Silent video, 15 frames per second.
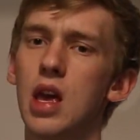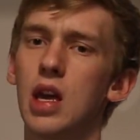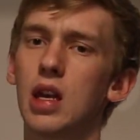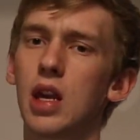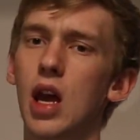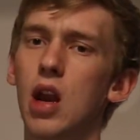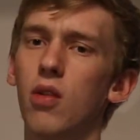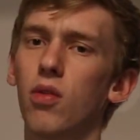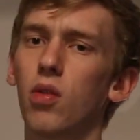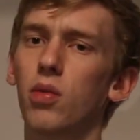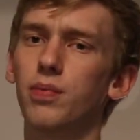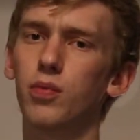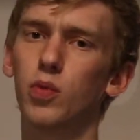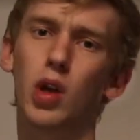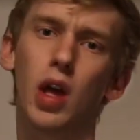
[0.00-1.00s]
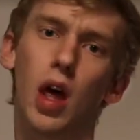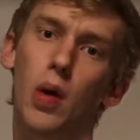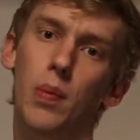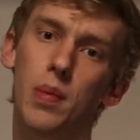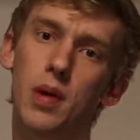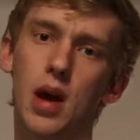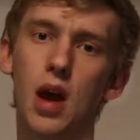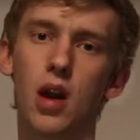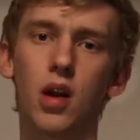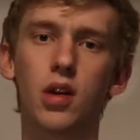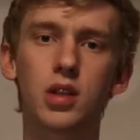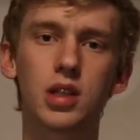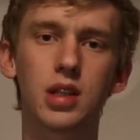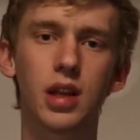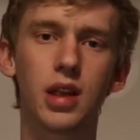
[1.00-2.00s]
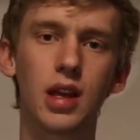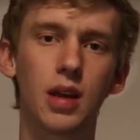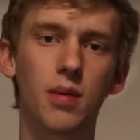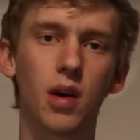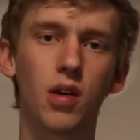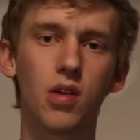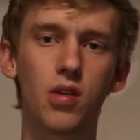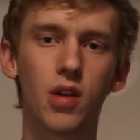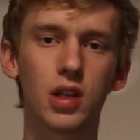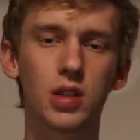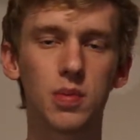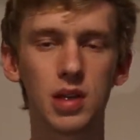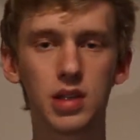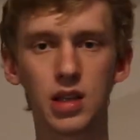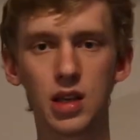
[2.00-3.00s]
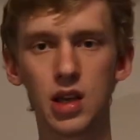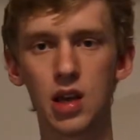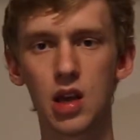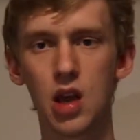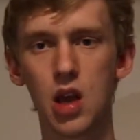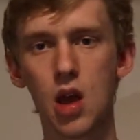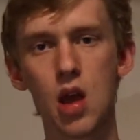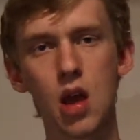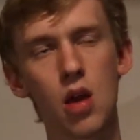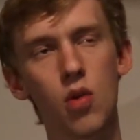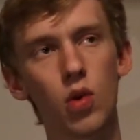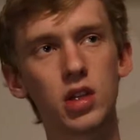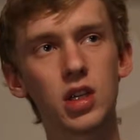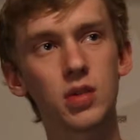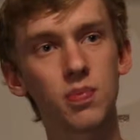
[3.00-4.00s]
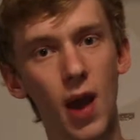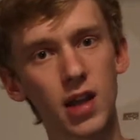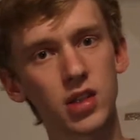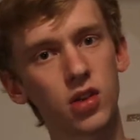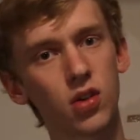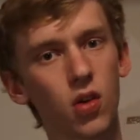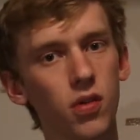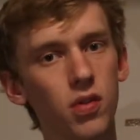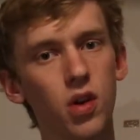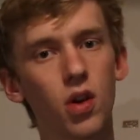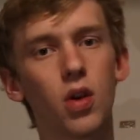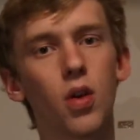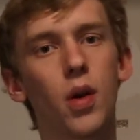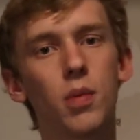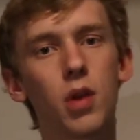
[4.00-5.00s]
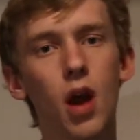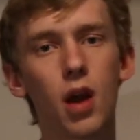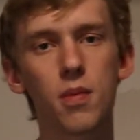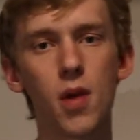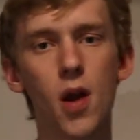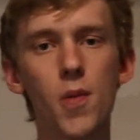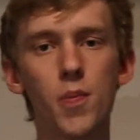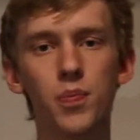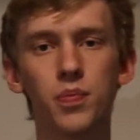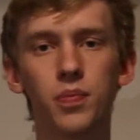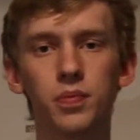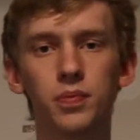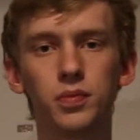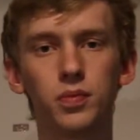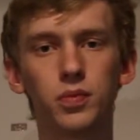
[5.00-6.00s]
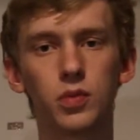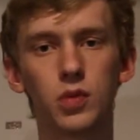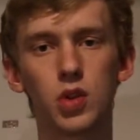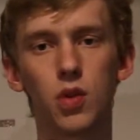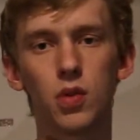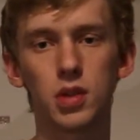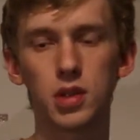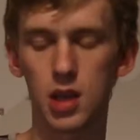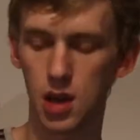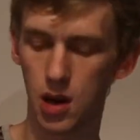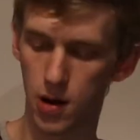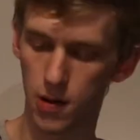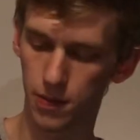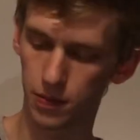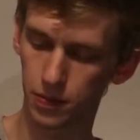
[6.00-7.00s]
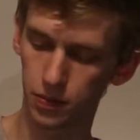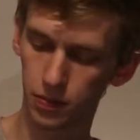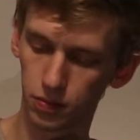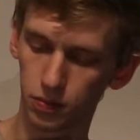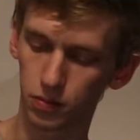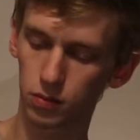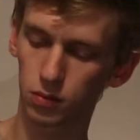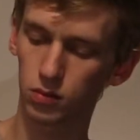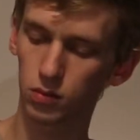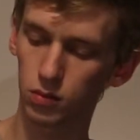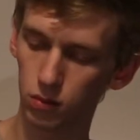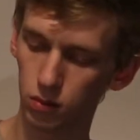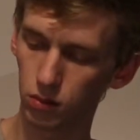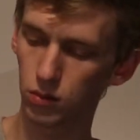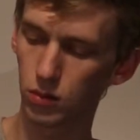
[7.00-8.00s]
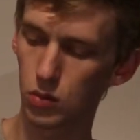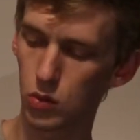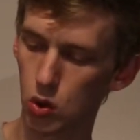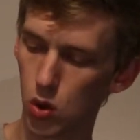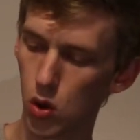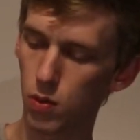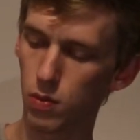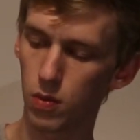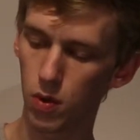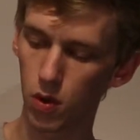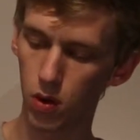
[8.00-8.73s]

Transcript: kind of will help. I don't know, it's just a thing about USPC, which is bicycle if you don't know what I'm talking about. So we'll see here. Oh,